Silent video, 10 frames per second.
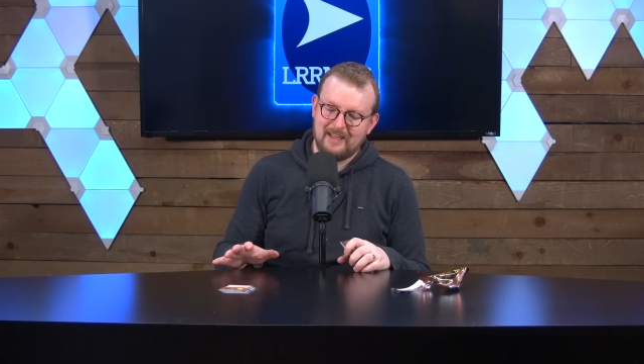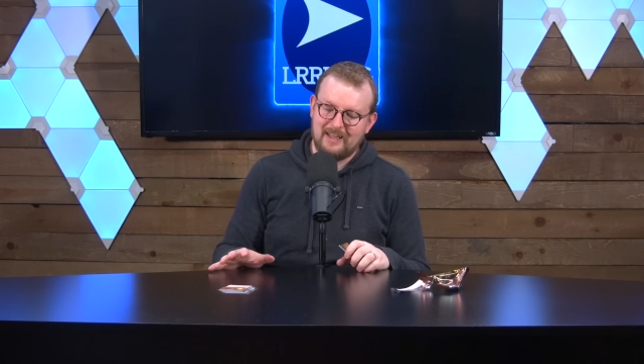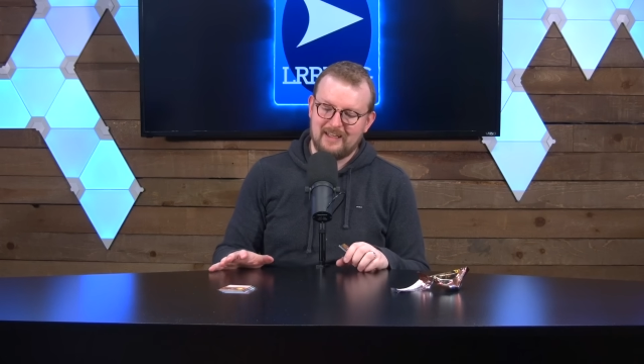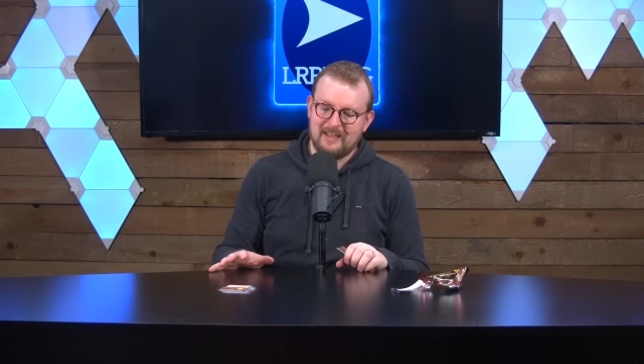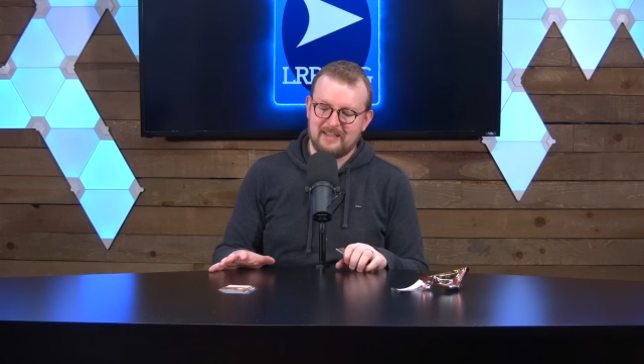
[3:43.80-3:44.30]

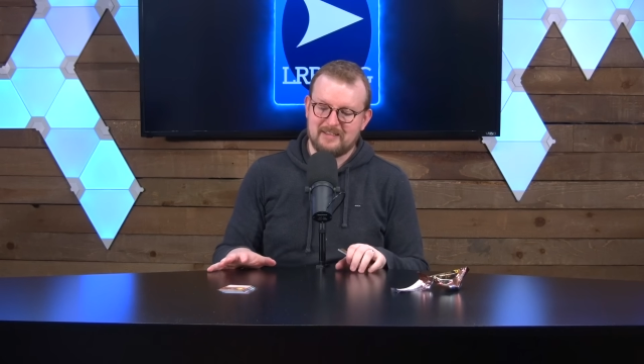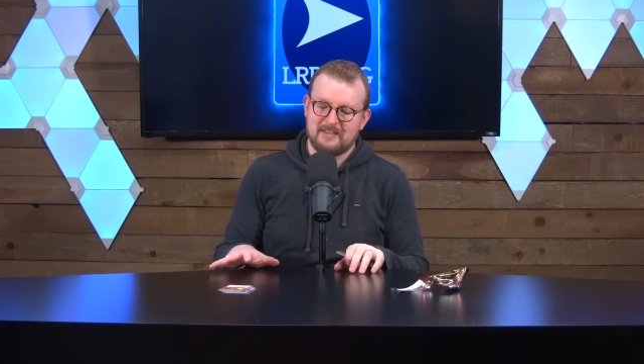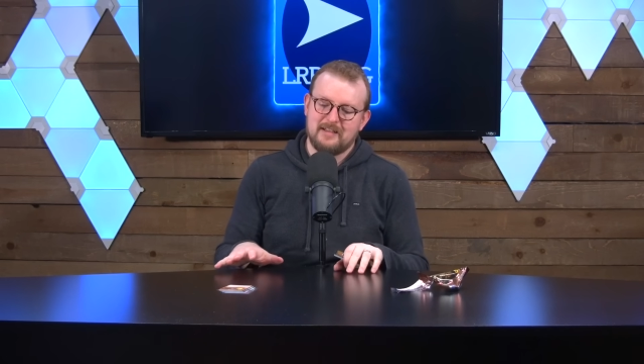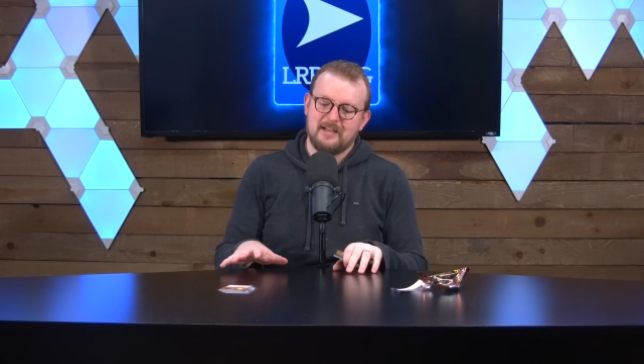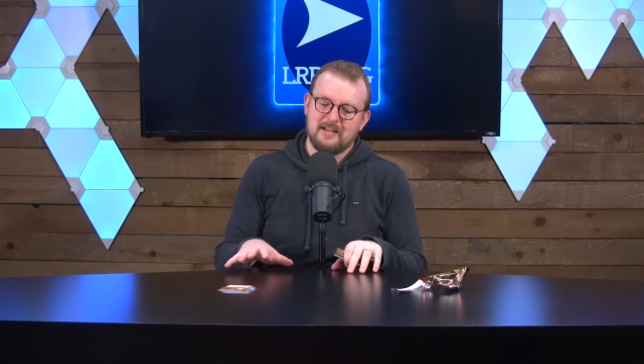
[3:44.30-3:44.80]
is
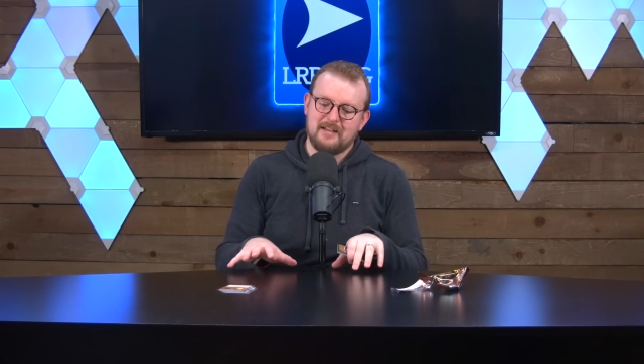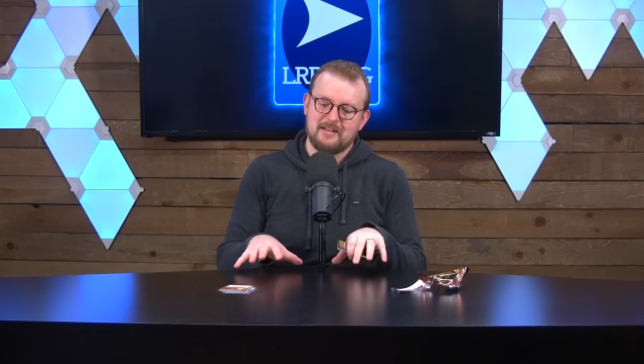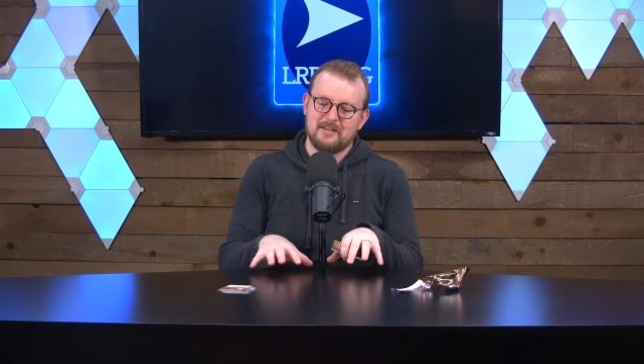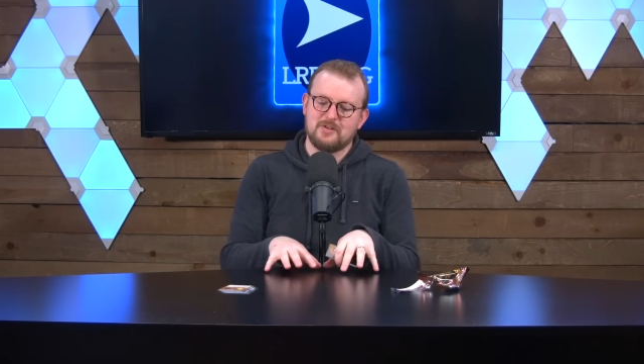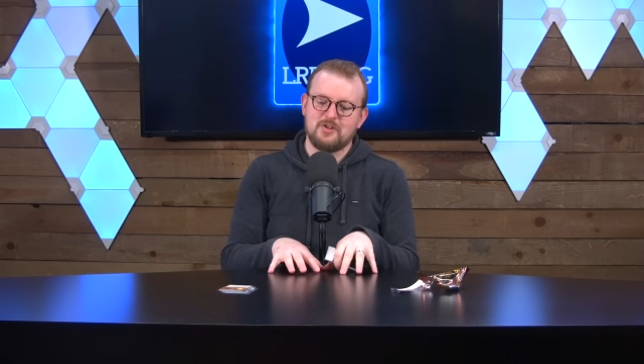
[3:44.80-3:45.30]

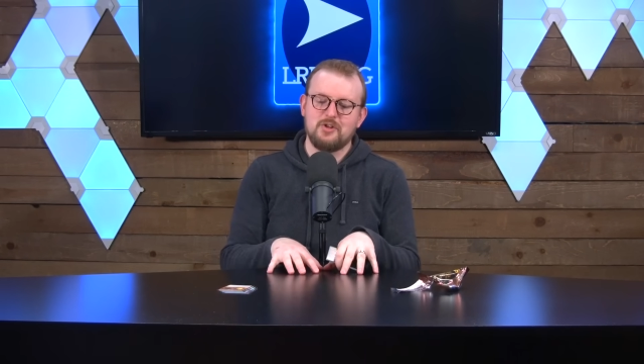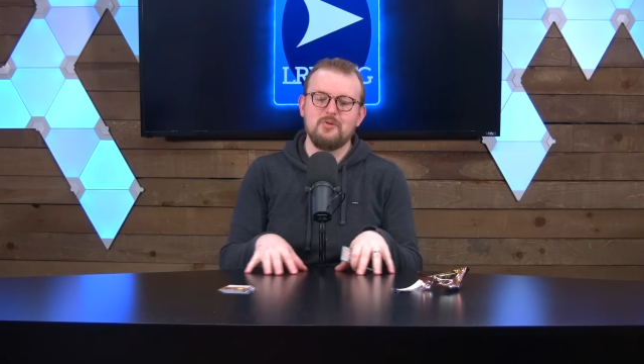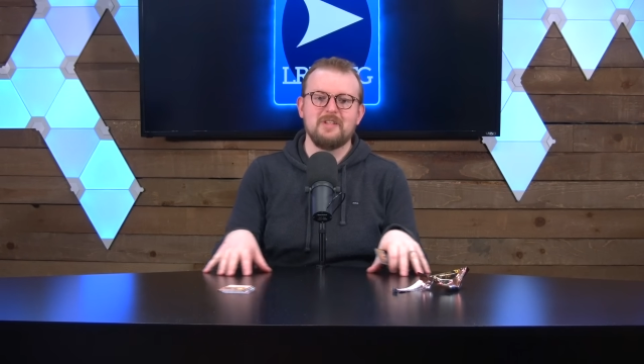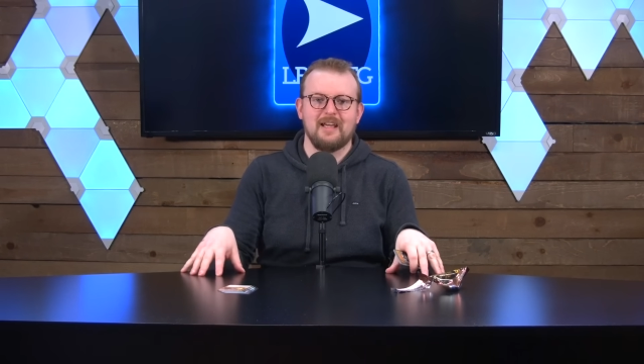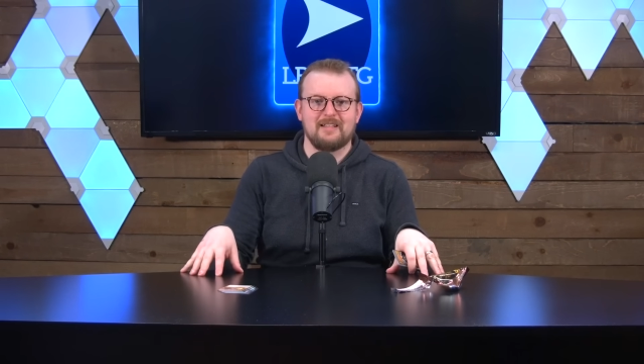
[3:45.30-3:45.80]
there's 2
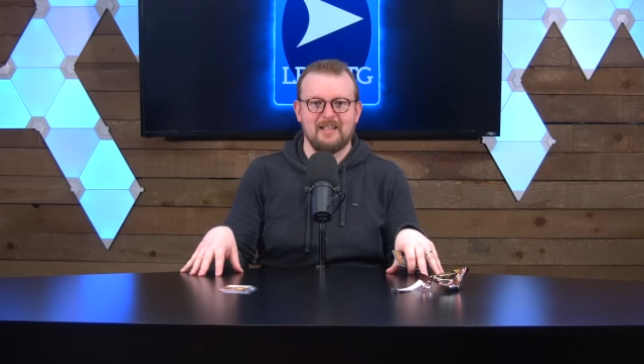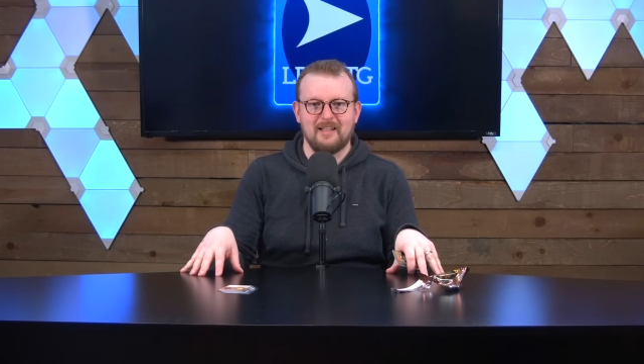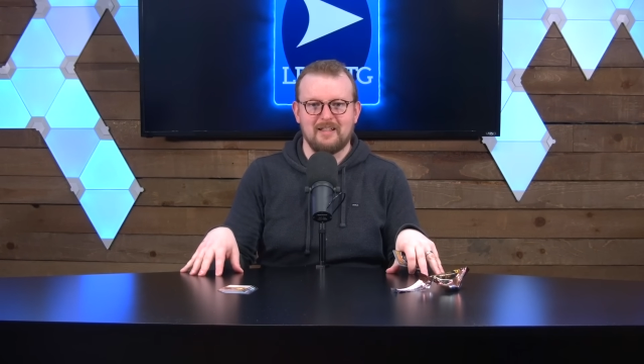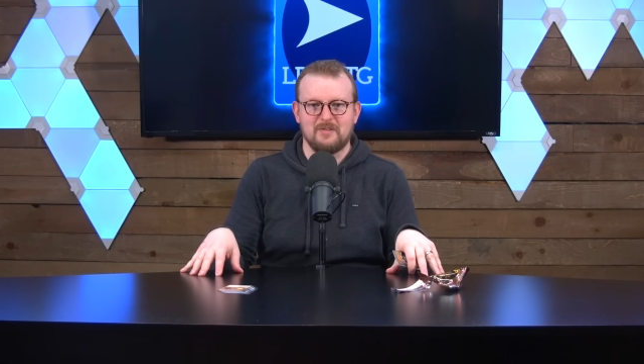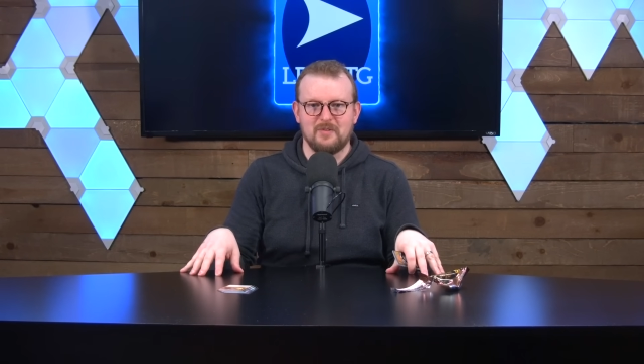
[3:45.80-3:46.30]
decks I
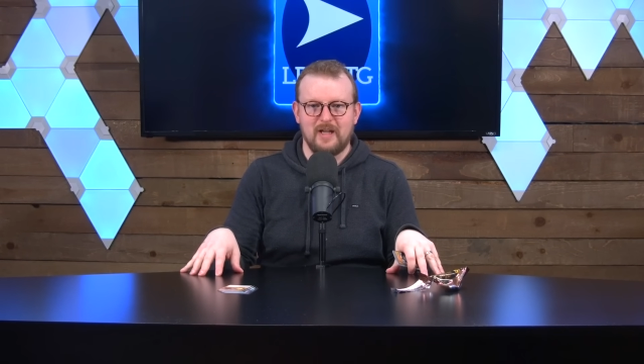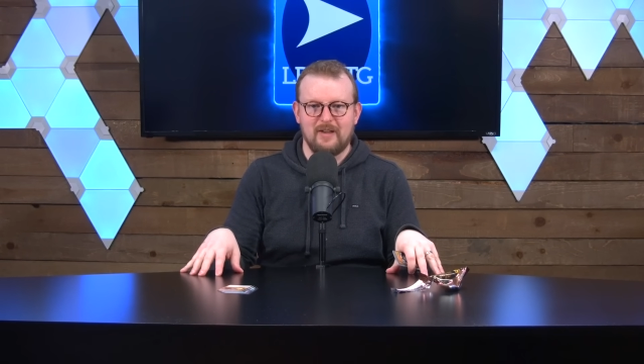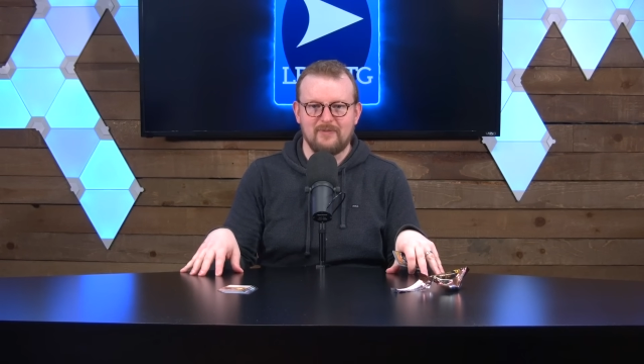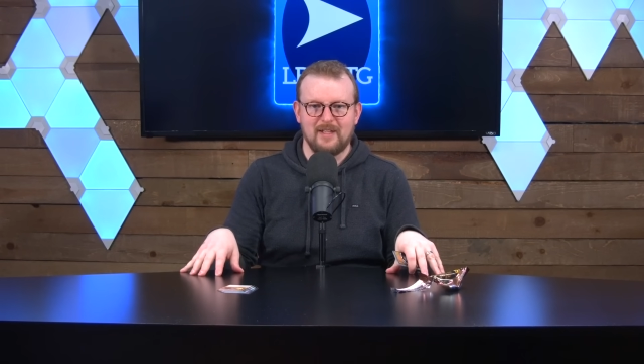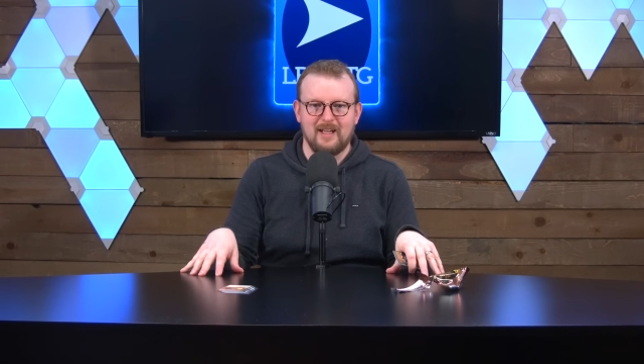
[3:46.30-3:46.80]
like to
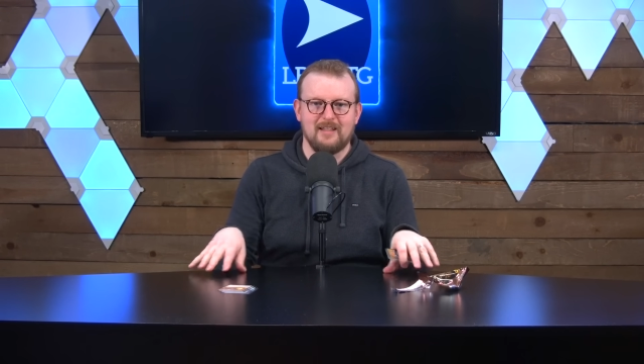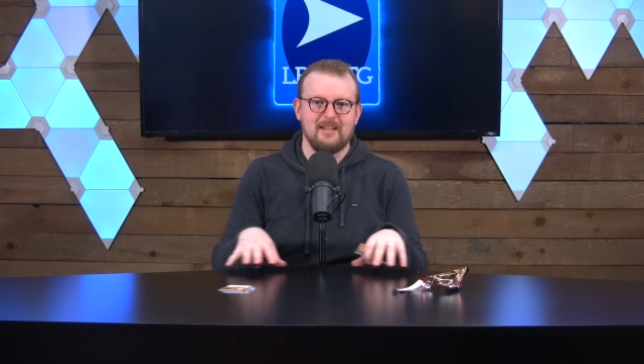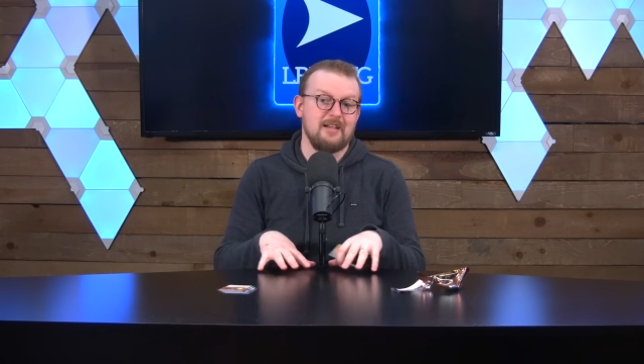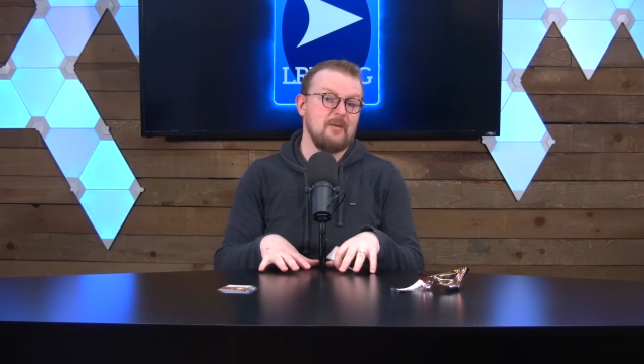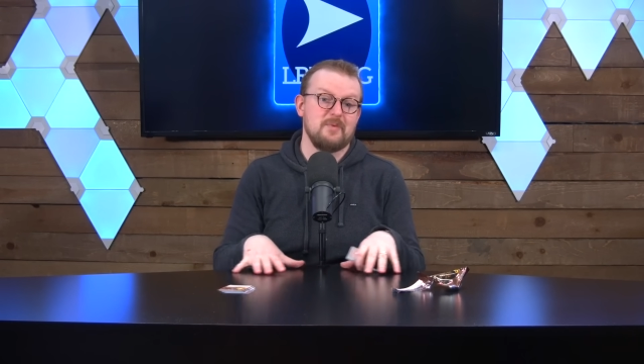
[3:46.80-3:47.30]
draft, and they
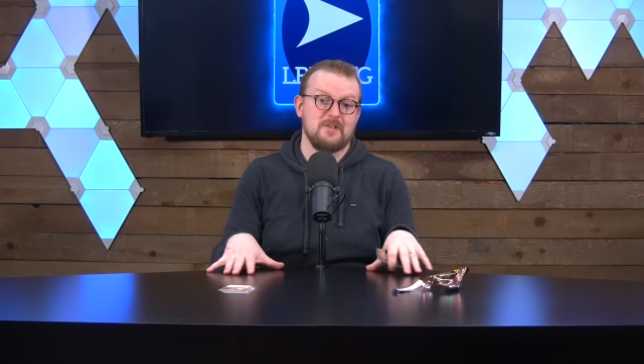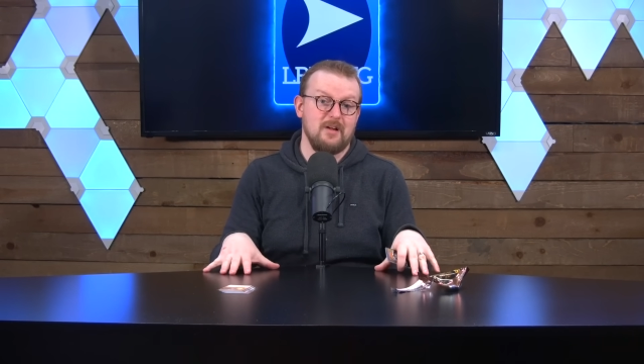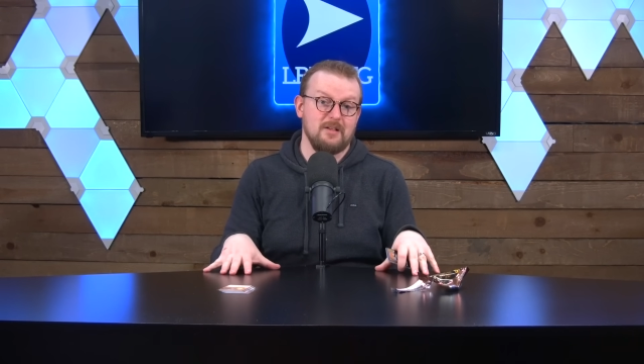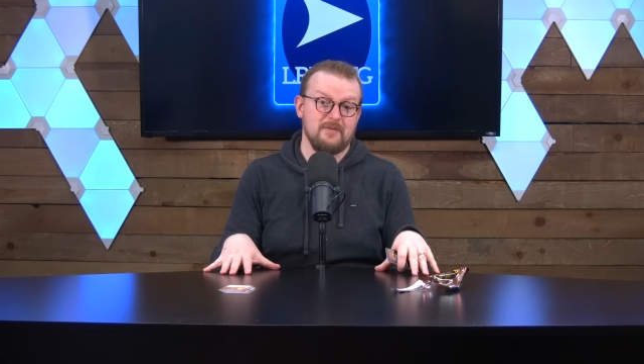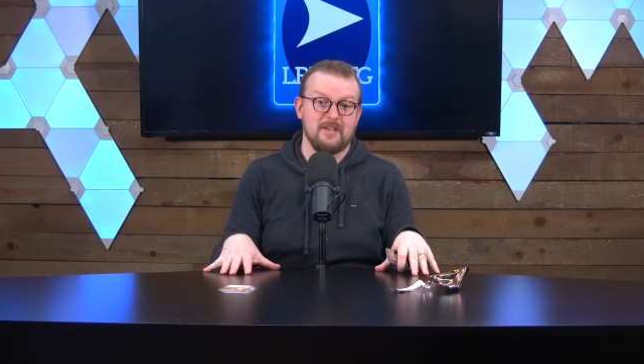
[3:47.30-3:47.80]
encompass all of the